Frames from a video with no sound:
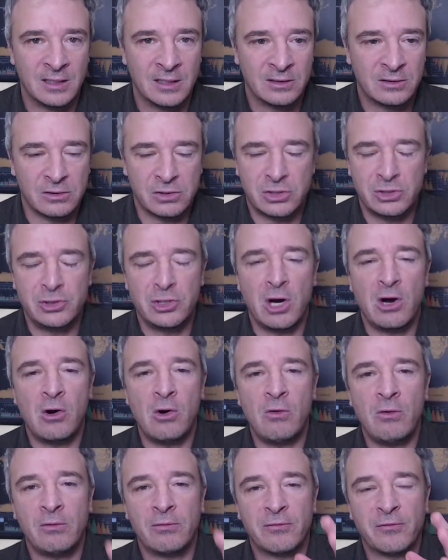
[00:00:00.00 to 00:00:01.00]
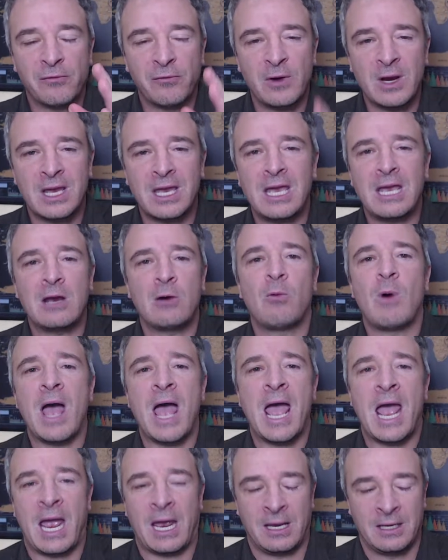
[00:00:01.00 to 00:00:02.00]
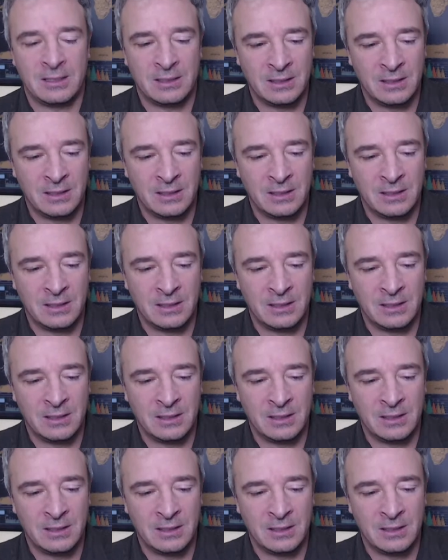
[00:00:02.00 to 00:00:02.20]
There's no freaking way.